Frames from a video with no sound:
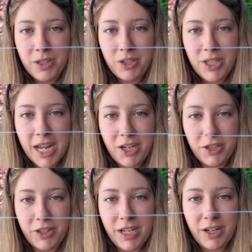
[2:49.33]
take
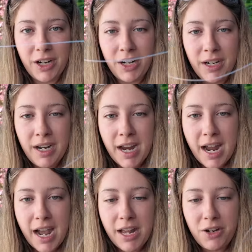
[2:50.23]
your leader,
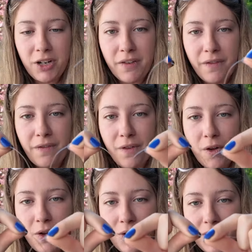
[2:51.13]
and you're going to
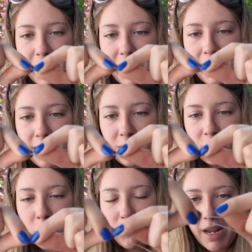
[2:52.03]
fold it
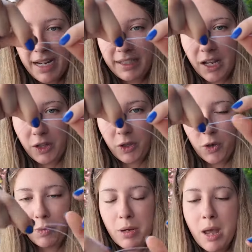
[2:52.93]
so it makes a loop.